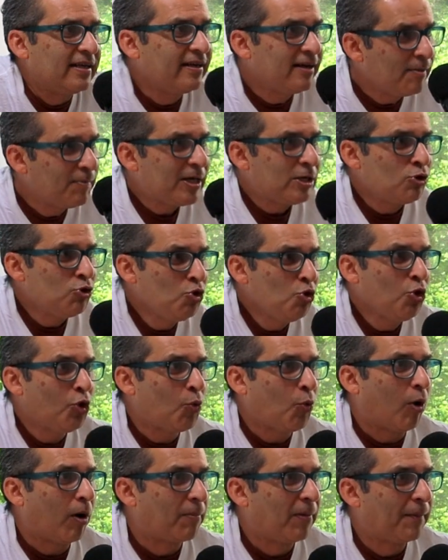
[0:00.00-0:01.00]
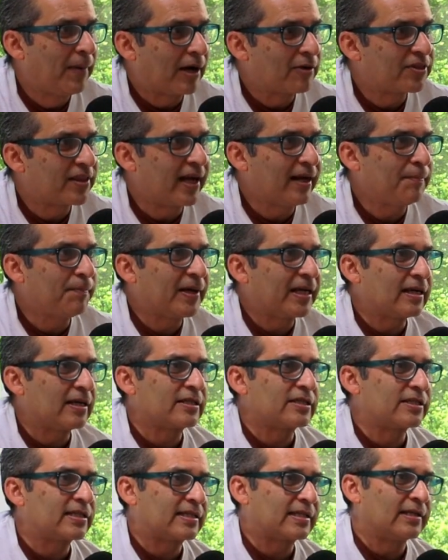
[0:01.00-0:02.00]
little bit lukewarm about that,
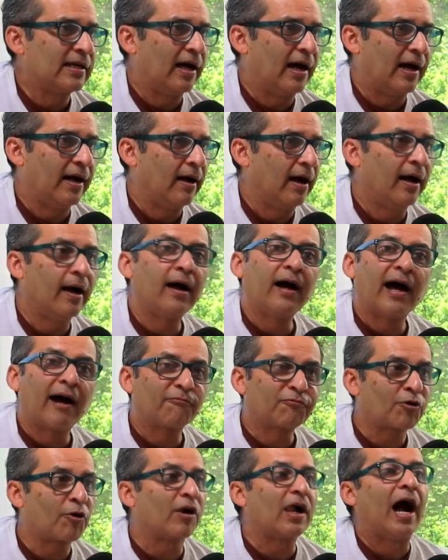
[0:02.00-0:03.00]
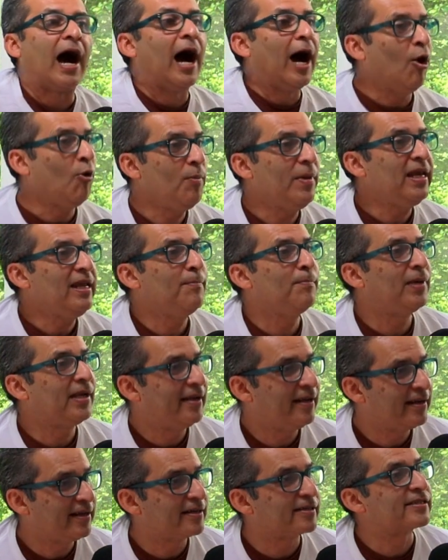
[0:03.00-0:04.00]
because after all, how many
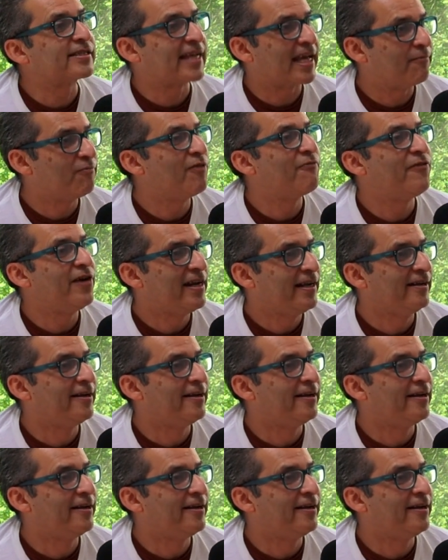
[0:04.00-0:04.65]
billionaires can we fit